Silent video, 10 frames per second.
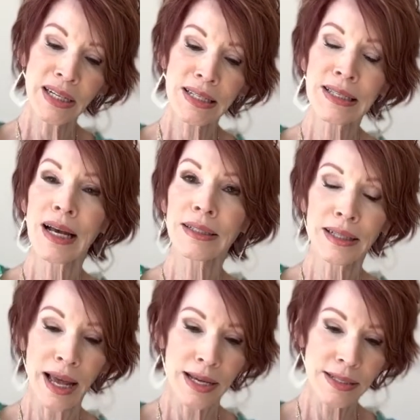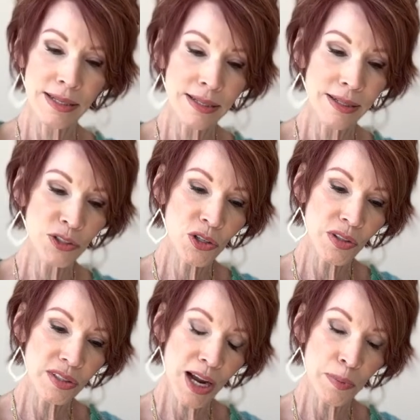his sunglasses onto
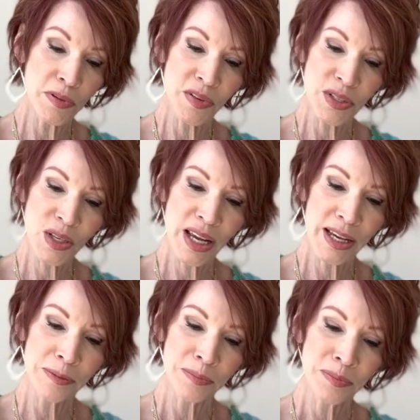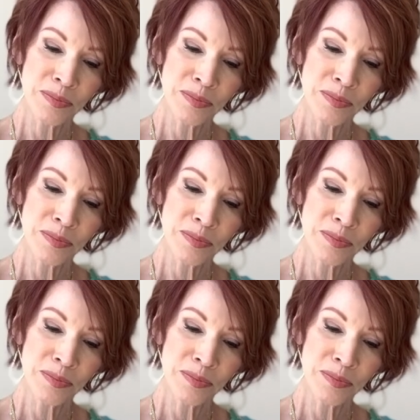the top of his head.